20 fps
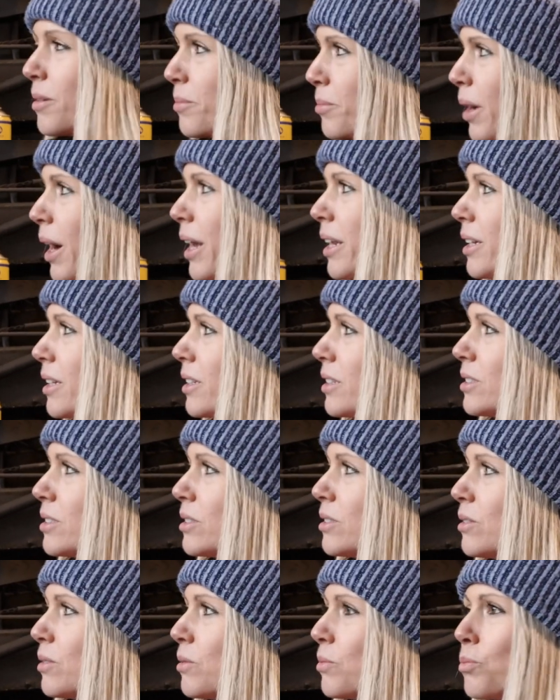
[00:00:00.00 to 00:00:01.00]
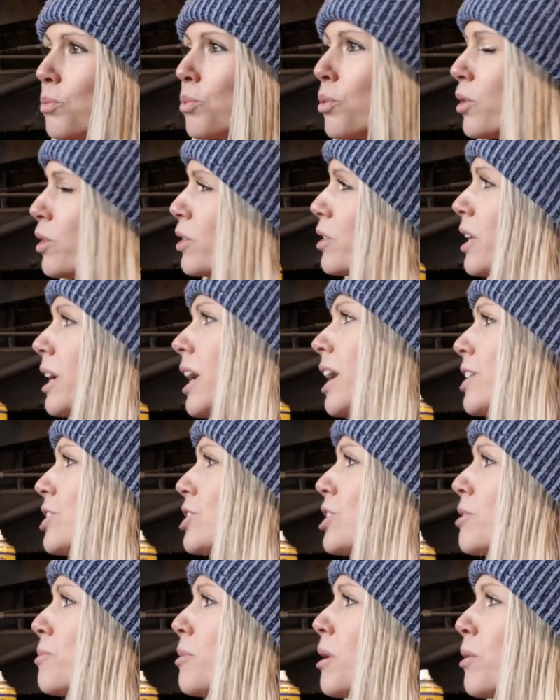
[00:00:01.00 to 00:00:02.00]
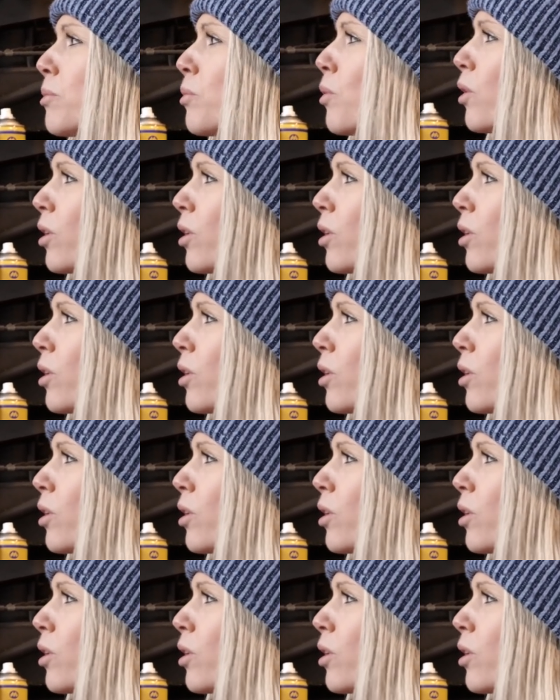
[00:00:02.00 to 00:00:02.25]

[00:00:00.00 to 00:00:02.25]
But Alex, what do they actually mean?